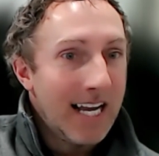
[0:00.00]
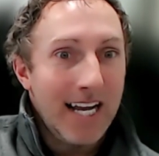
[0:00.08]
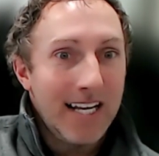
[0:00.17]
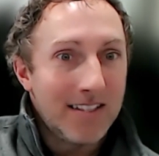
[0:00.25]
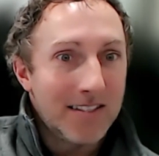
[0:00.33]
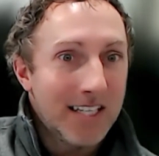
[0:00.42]

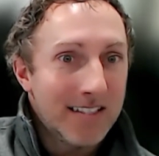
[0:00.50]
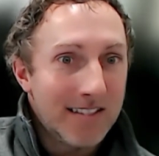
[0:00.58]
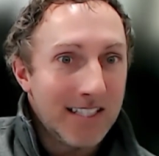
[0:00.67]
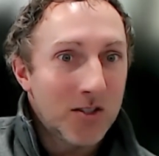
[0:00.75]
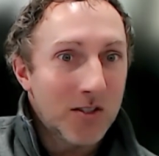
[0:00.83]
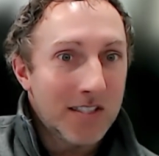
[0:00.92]
hey, this kid's
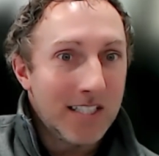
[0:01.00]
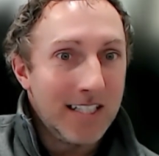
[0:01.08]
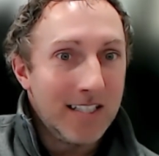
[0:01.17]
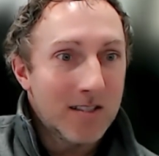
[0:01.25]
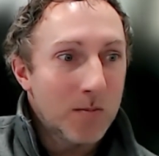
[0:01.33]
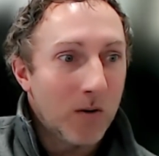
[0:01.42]
interested
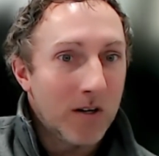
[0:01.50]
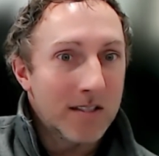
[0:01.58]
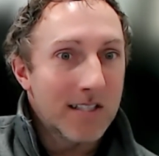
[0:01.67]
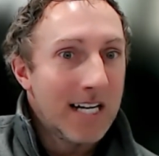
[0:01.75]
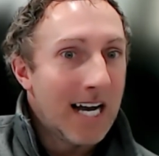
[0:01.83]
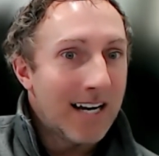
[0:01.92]
in
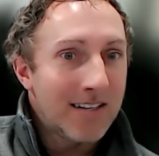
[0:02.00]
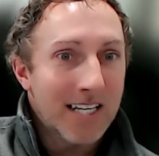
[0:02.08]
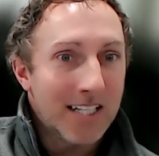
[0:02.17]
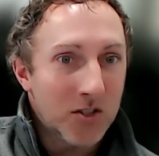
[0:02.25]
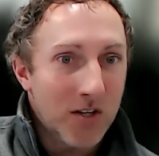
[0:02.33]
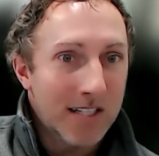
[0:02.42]
esports. How does
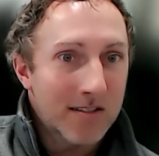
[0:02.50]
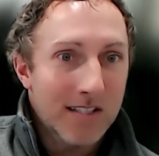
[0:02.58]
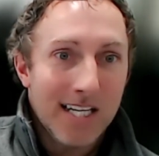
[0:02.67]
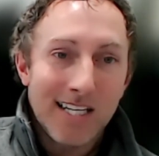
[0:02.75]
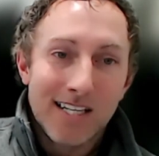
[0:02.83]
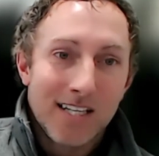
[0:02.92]
that
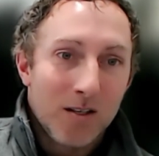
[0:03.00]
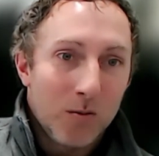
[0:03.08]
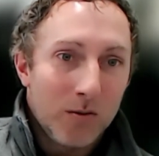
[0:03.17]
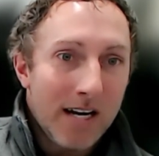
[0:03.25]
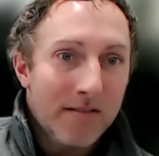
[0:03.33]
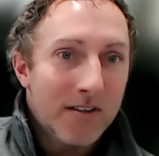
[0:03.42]
translate?
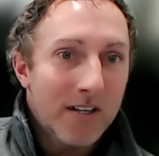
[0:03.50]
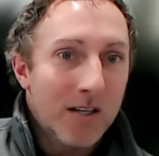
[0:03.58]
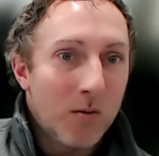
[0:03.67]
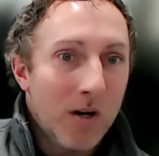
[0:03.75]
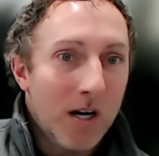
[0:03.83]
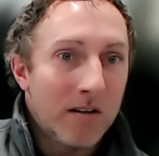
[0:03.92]
Well, not very
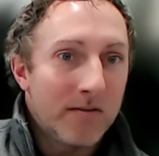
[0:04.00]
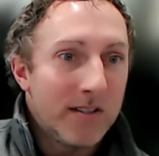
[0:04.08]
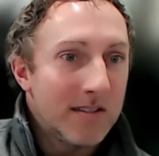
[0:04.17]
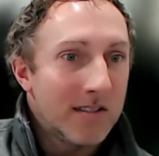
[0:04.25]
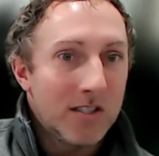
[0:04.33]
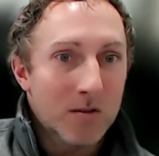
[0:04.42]
well if
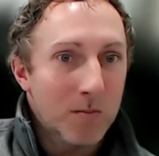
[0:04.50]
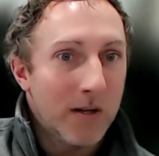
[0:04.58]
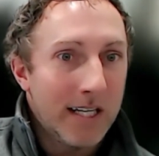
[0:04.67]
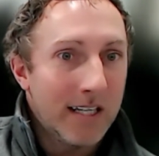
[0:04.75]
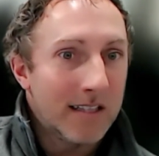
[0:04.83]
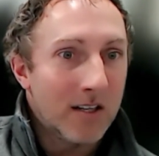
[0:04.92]
it's just
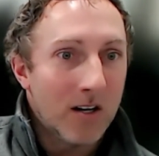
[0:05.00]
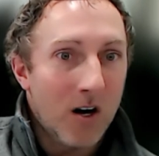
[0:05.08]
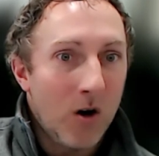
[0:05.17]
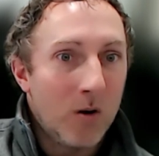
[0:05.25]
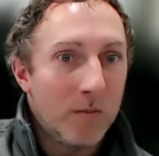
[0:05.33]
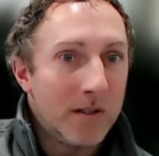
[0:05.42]
playing at their
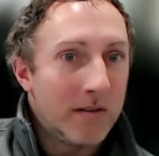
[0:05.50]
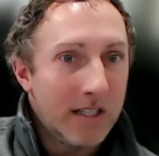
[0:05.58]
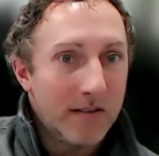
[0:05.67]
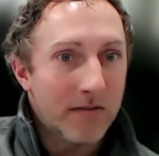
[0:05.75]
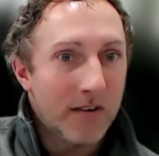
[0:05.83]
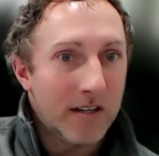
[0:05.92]
home and
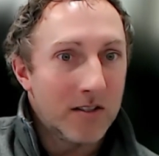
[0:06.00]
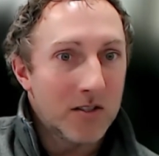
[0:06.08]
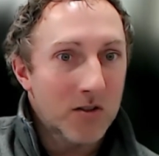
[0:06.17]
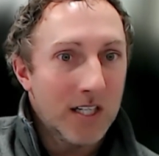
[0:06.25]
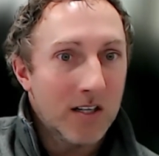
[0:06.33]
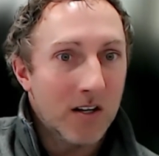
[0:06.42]
in front of their
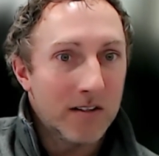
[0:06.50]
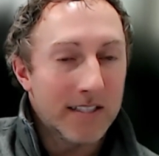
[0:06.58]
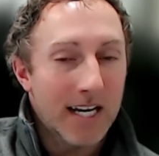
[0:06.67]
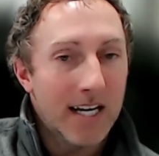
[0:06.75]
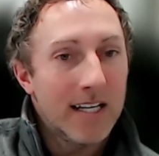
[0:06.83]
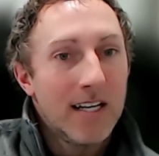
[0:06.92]
screen all
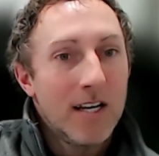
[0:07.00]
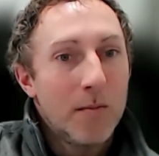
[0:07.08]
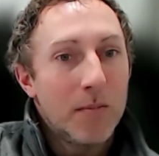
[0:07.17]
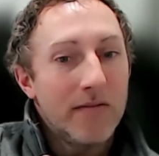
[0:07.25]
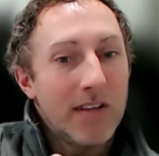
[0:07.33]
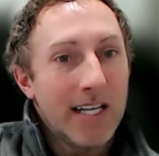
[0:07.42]
day.
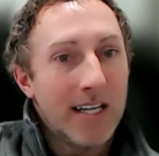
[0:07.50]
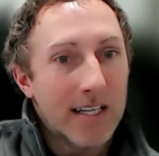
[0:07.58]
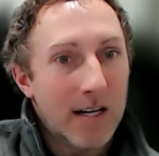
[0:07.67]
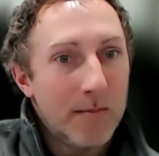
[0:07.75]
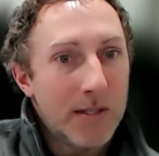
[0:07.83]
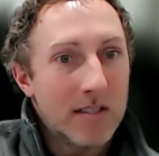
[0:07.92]
But if they can
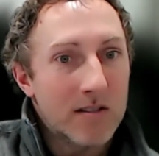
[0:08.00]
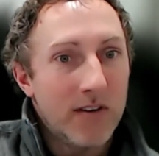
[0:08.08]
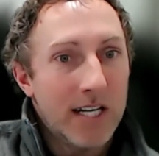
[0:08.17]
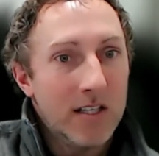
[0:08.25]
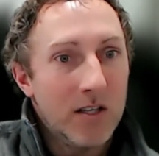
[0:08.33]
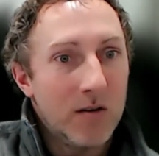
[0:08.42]
come in this
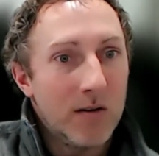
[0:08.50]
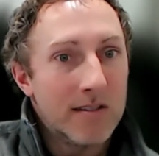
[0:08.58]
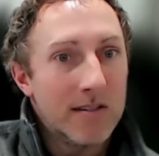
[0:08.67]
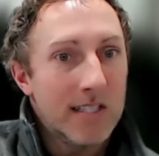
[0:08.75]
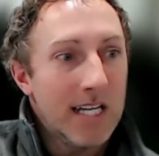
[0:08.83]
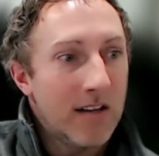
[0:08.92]
venue
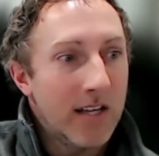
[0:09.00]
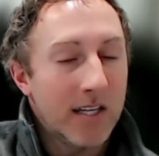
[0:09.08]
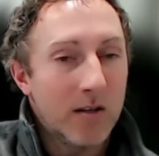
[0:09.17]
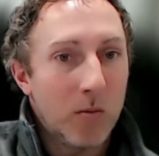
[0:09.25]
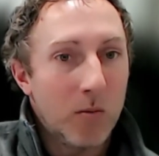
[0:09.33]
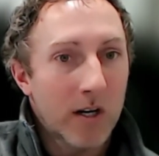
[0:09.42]
and see how they
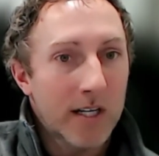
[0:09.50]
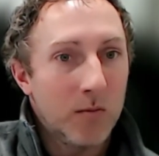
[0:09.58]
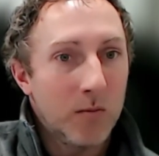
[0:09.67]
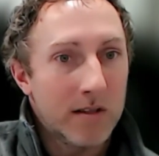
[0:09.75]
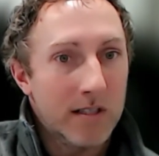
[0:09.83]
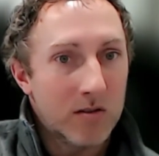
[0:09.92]
could be
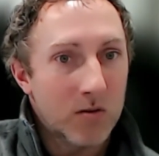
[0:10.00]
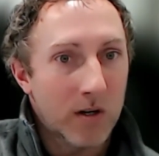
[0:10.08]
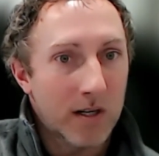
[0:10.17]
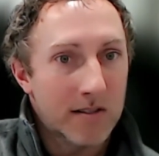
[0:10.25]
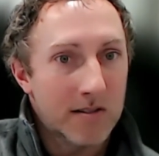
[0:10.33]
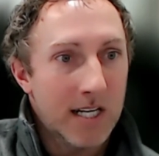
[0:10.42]
working with these
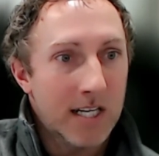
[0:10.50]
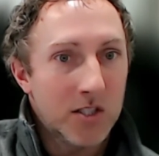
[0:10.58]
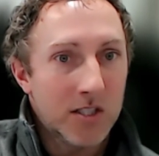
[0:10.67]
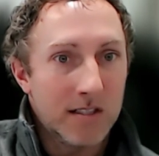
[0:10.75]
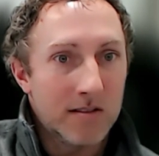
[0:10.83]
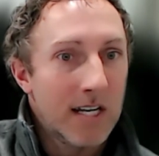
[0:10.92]

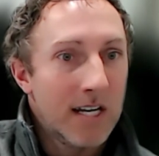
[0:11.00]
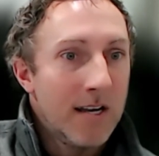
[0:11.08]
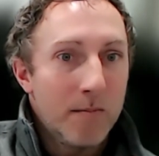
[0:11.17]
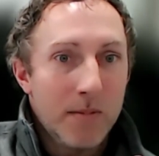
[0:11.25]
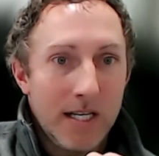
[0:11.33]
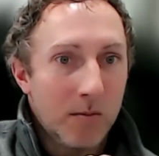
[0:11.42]
organizations,
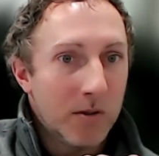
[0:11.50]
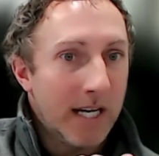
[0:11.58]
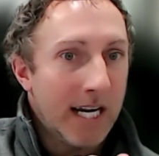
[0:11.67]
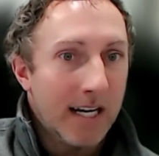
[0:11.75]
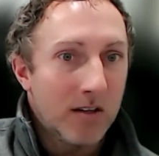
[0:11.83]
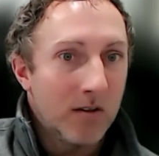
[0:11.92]
being able to
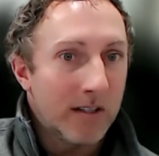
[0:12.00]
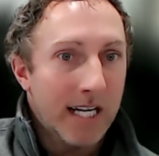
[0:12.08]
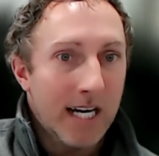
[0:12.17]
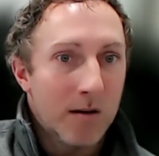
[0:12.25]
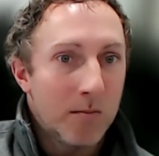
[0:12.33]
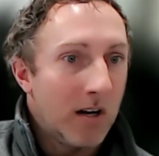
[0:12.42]
handle a
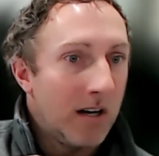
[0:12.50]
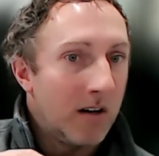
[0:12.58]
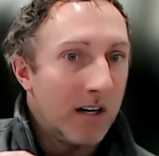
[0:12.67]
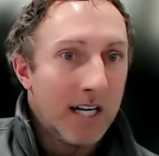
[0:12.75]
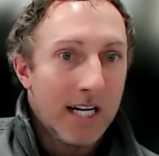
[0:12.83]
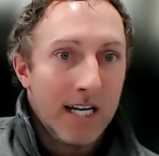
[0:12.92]
camera
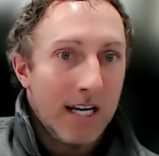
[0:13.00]
or